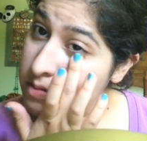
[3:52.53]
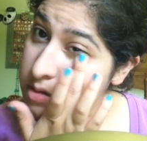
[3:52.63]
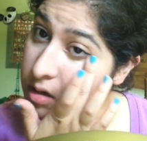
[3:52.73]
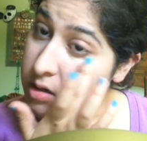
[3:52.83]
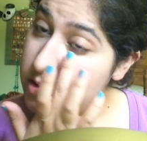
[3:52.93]

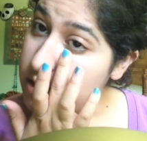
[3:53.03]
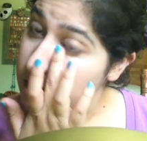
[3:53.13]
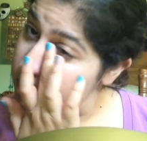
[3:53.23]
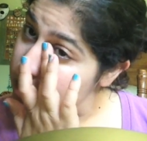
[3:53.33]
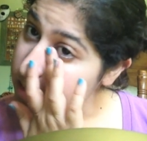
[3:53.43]
Sorry, I just
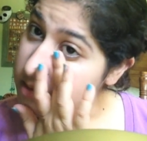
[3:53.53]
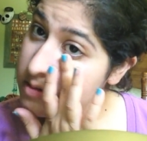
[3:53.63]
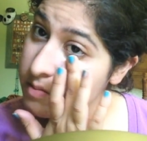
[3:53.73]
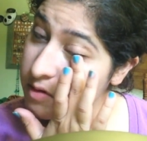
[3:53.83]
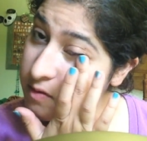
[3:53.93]
got a
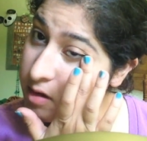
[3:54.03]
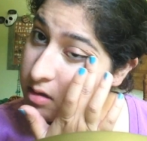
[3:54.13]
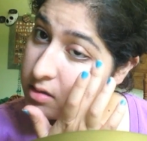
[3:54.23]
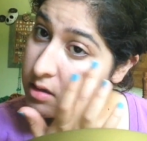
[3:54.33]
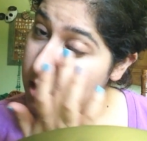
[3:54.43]
text from my
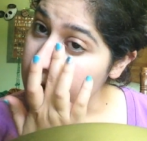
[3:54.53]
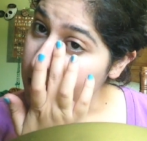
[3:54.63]
fiance.